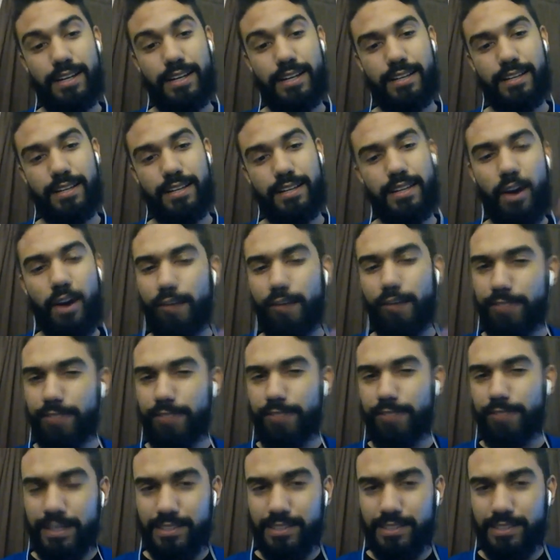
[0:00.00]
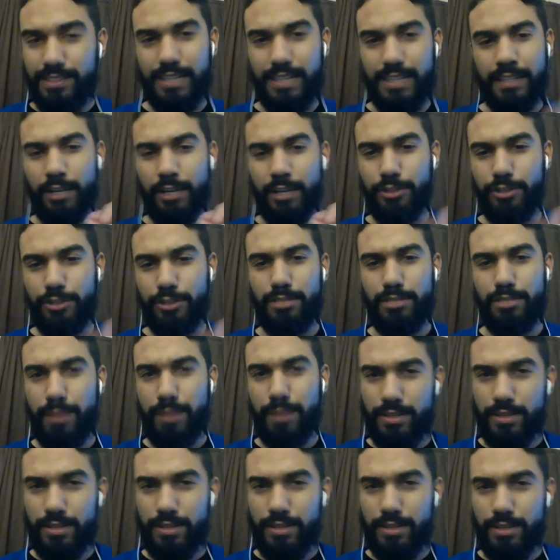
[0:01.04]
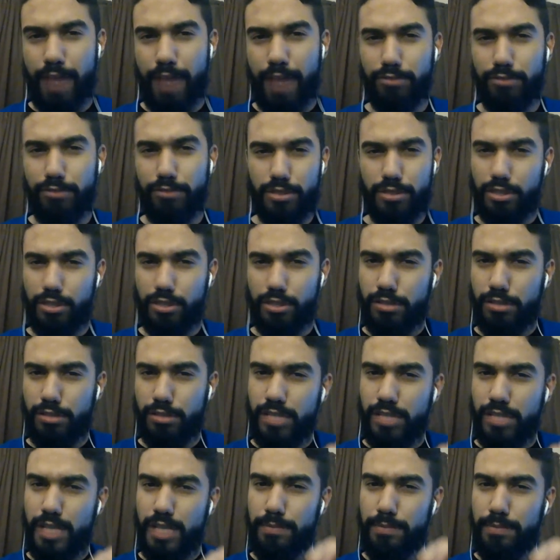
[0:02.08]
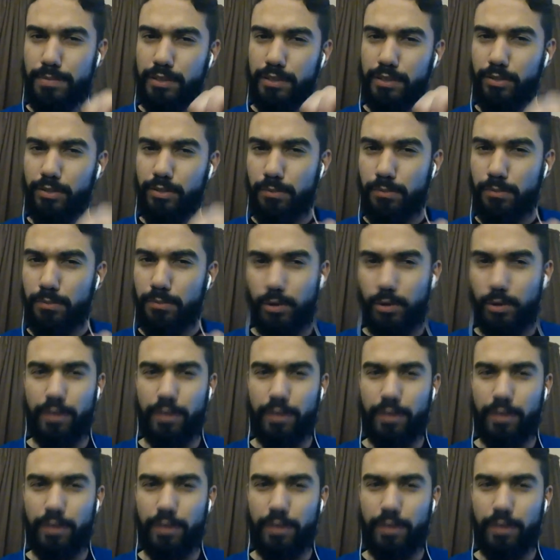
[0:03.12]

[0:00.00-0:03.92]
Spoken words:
the offense that the Hershey Bears have will just creep a little more